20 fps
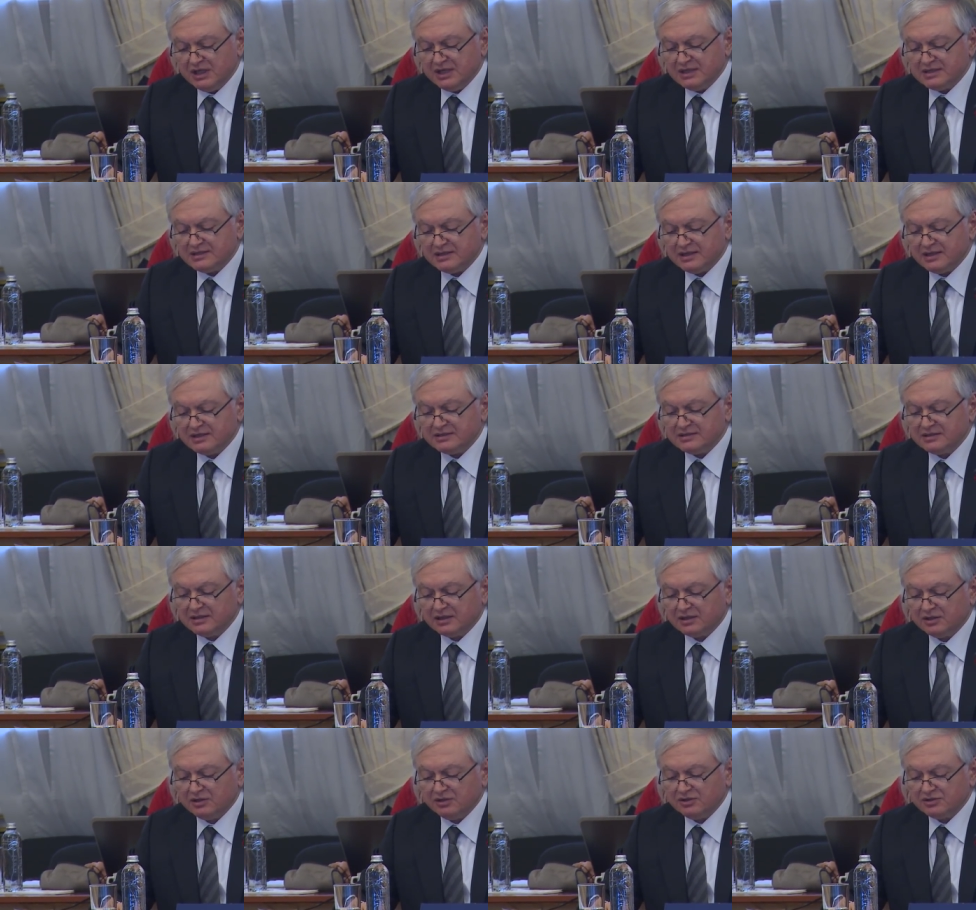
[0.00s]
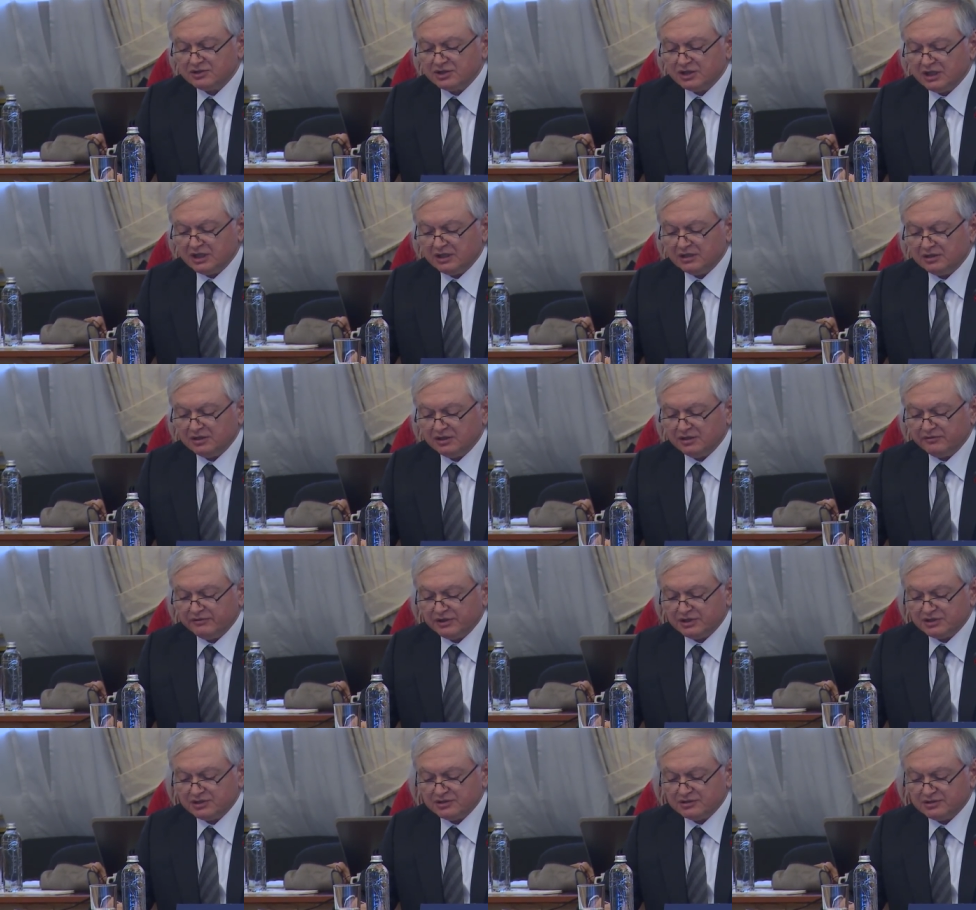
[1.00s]
science, technology, and
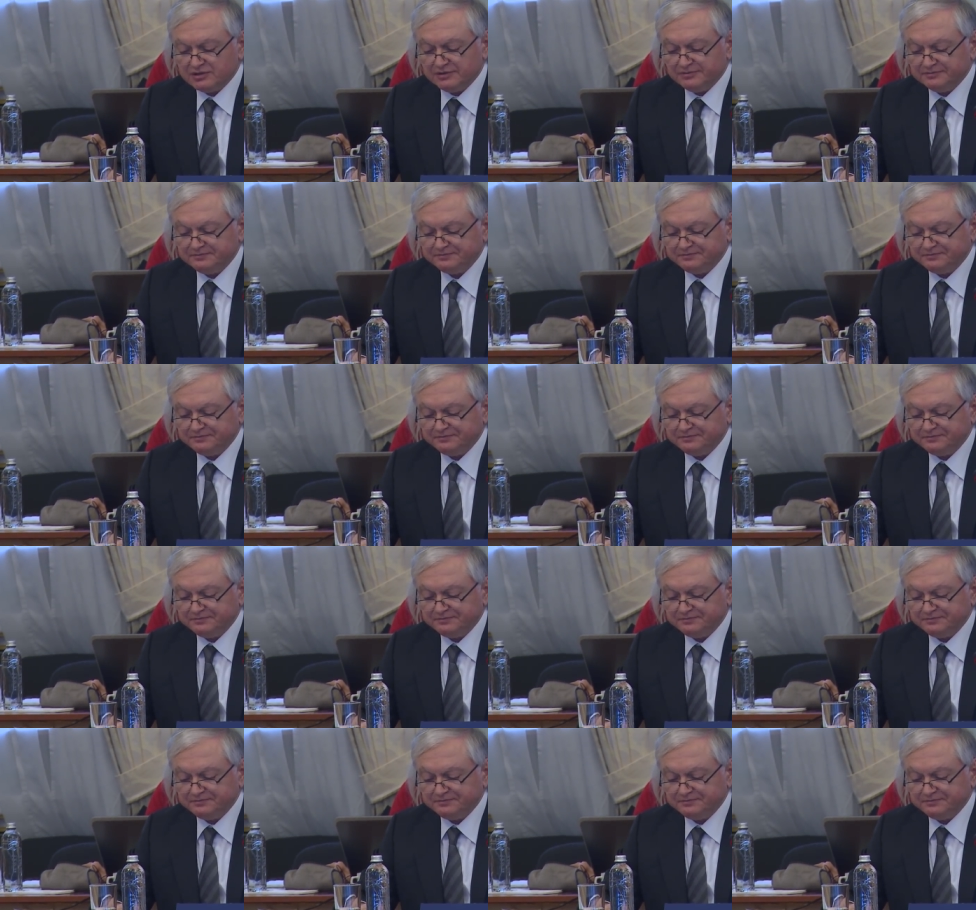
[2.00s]
innovations.